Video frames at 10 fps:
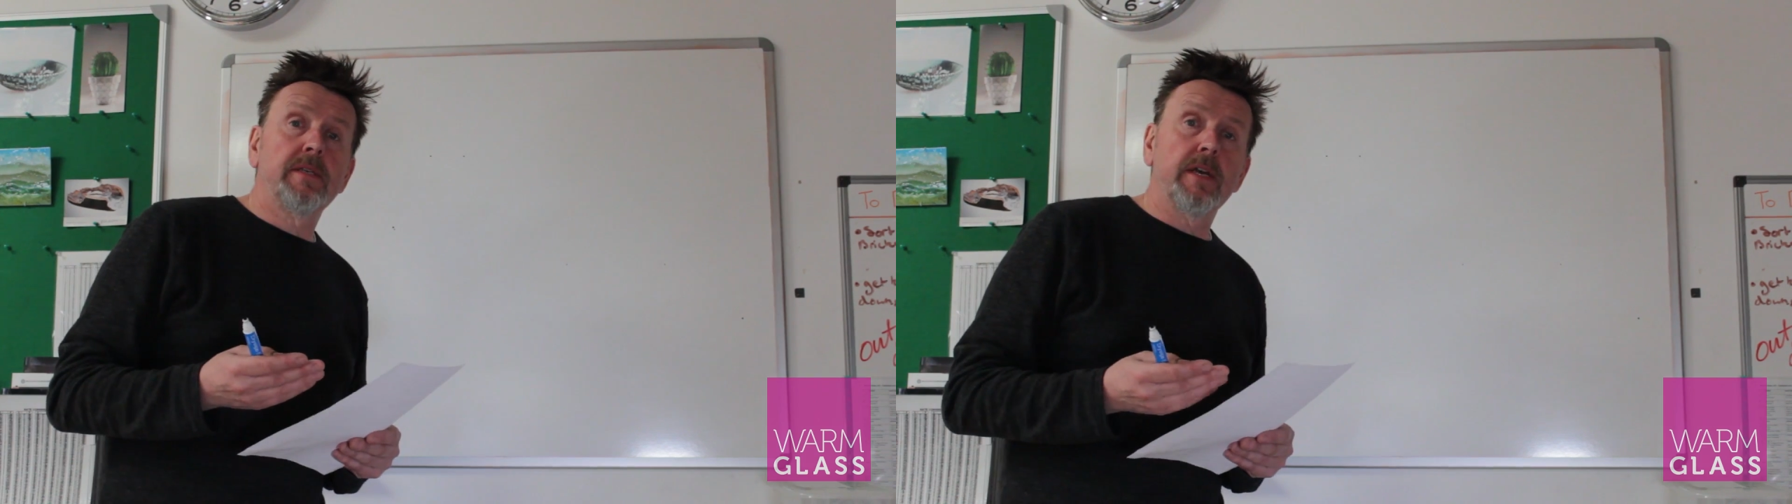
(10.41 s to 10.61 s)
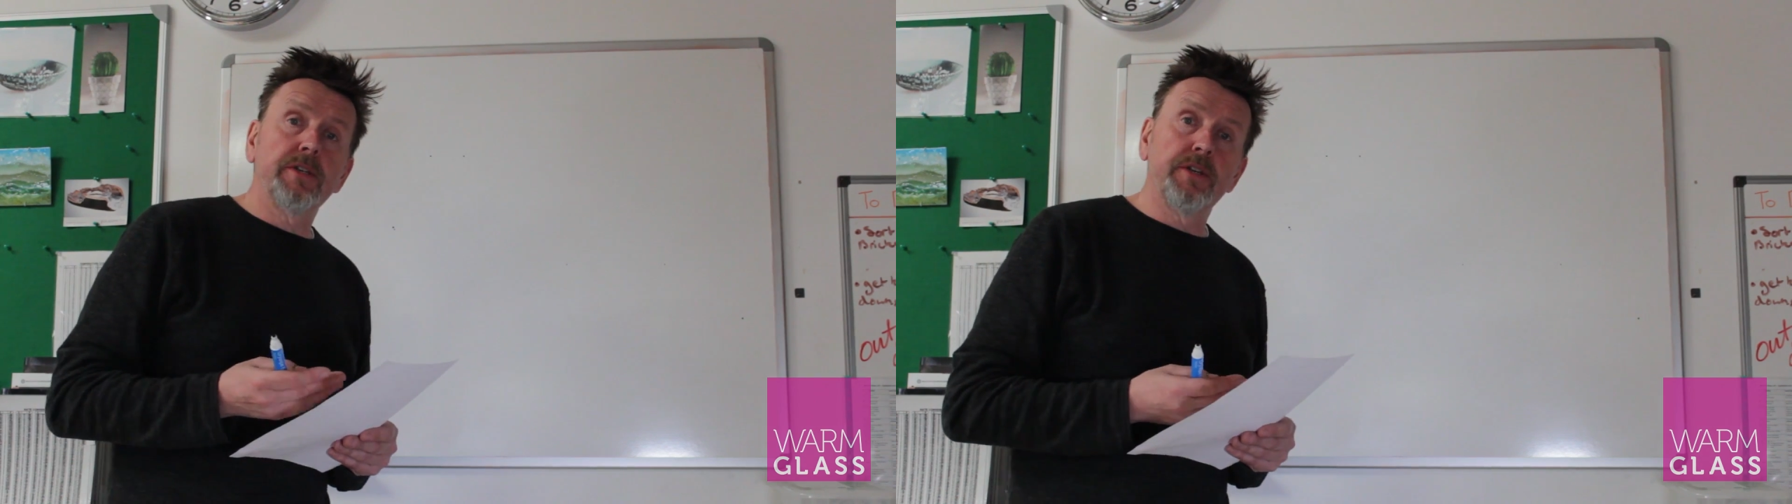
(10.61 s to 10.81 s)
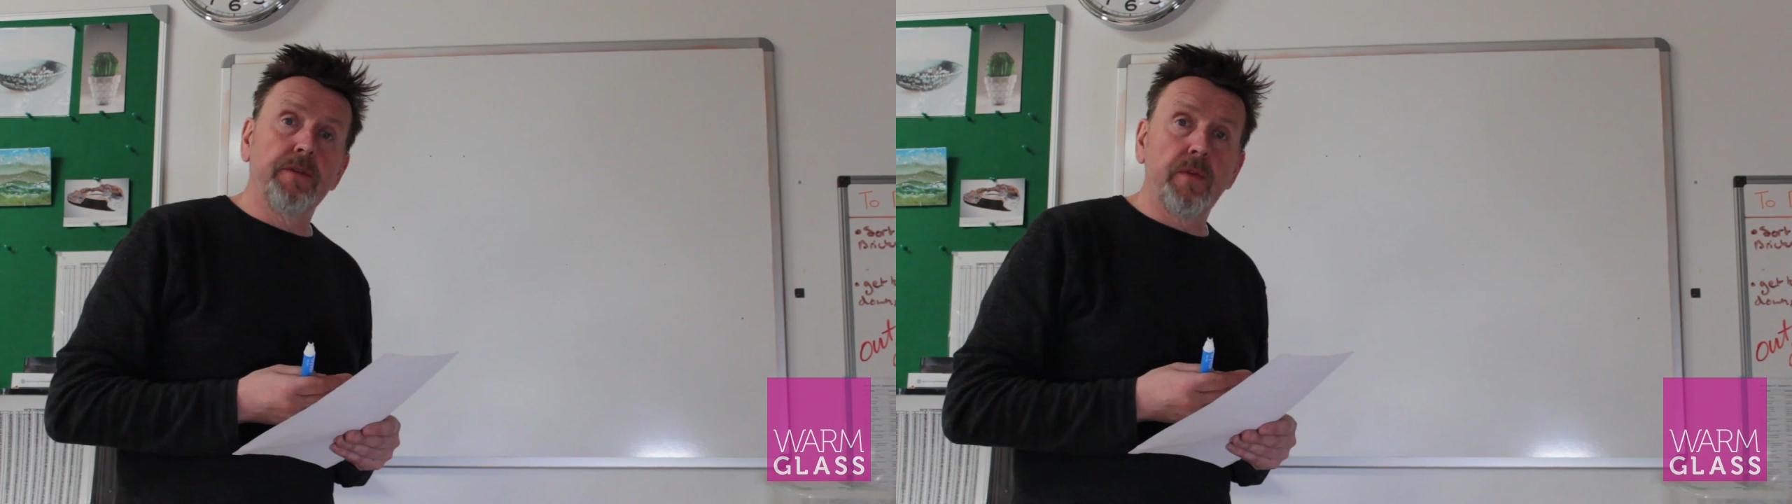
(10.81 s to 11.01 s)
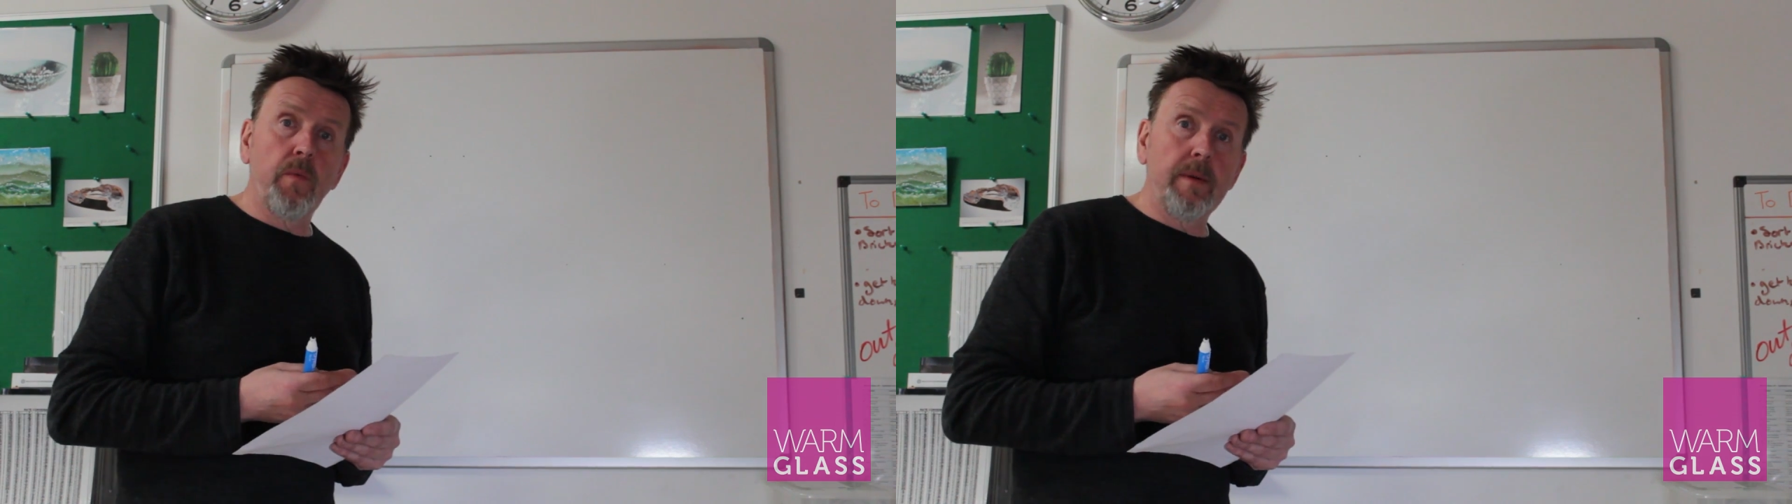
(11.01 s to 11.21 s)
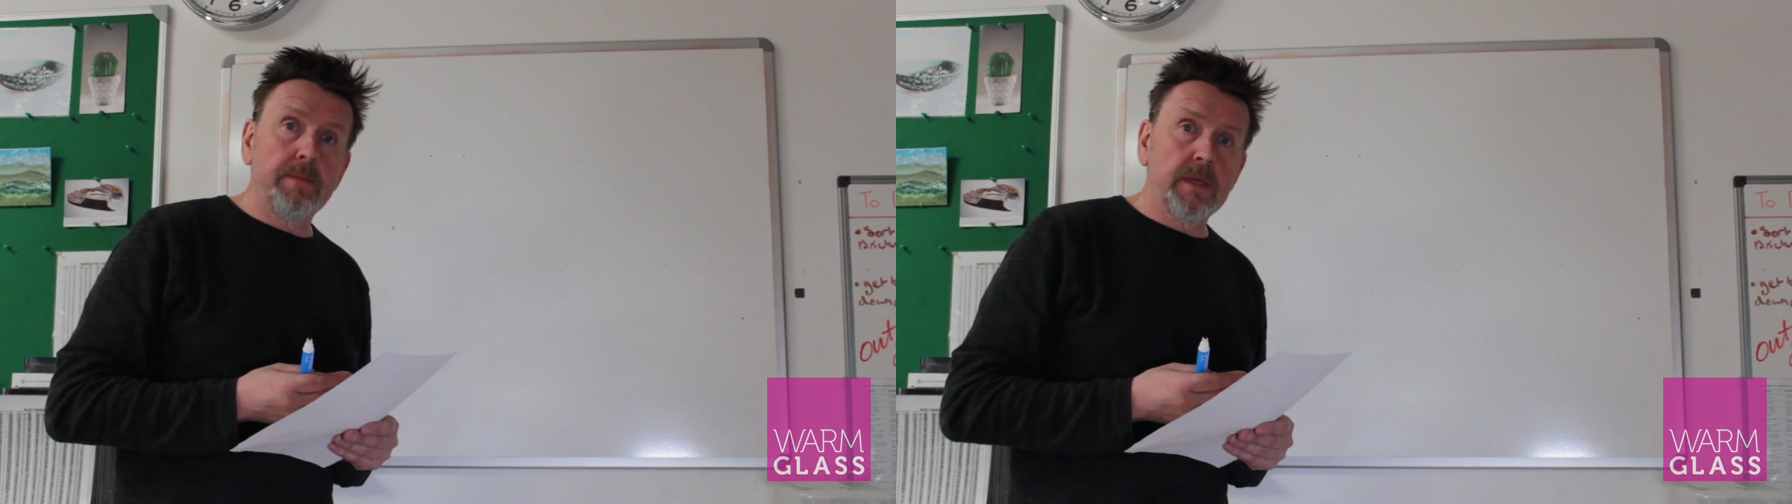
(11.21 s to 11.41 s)
section of
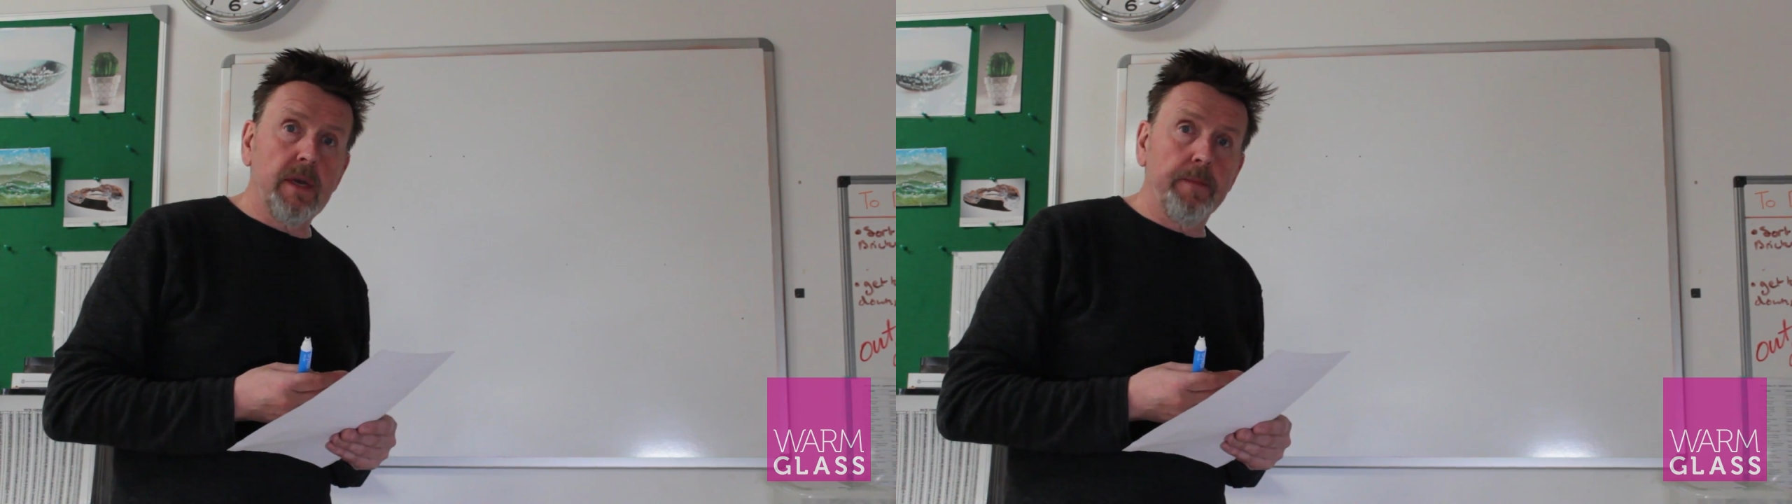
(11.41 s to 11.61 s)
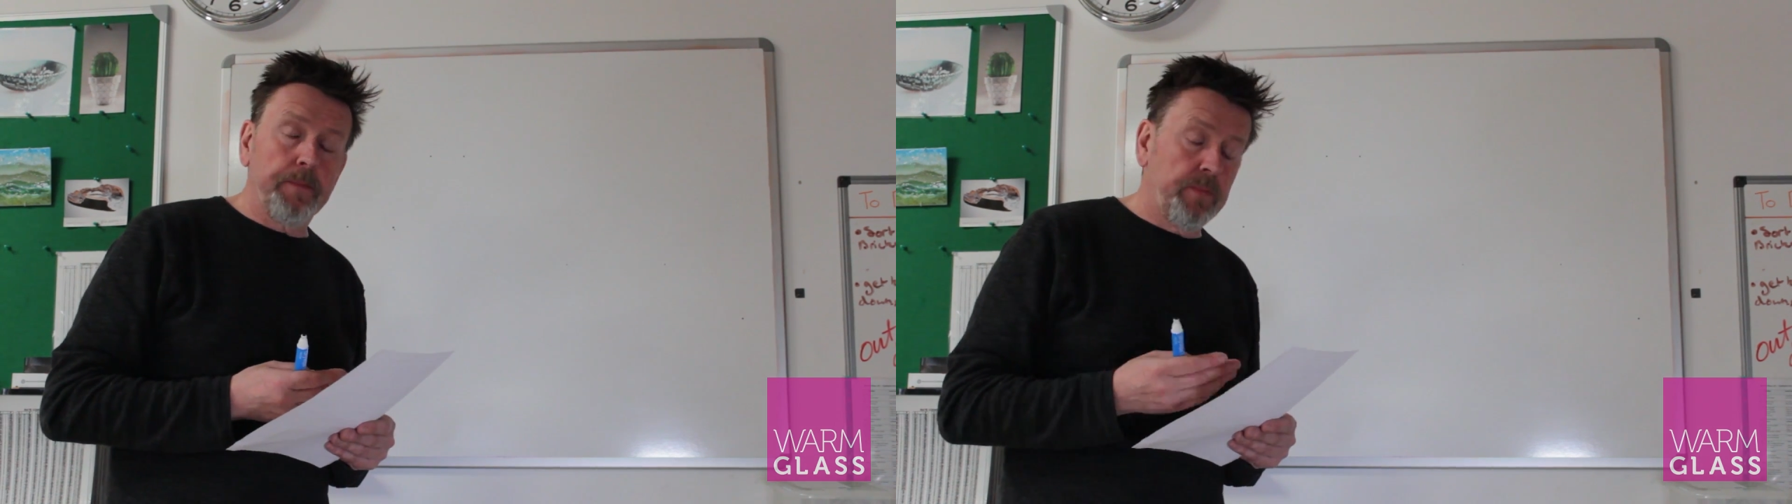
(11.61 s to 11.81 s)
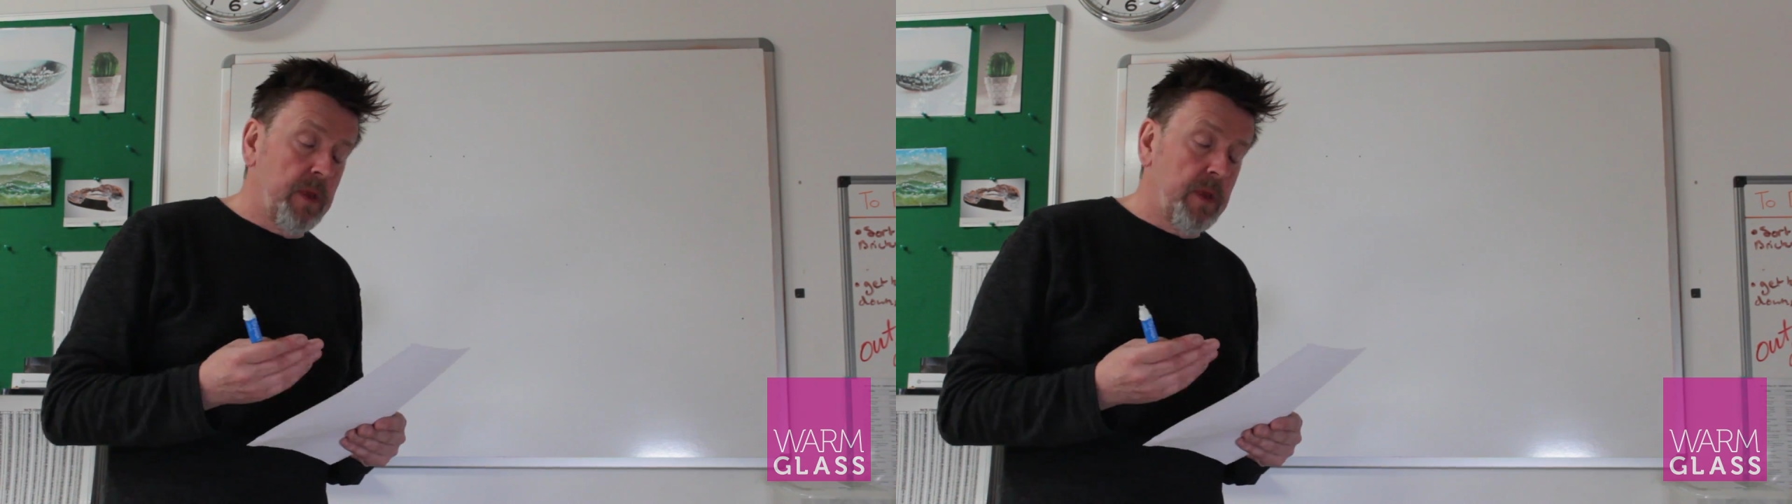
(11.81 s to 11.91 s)
the website.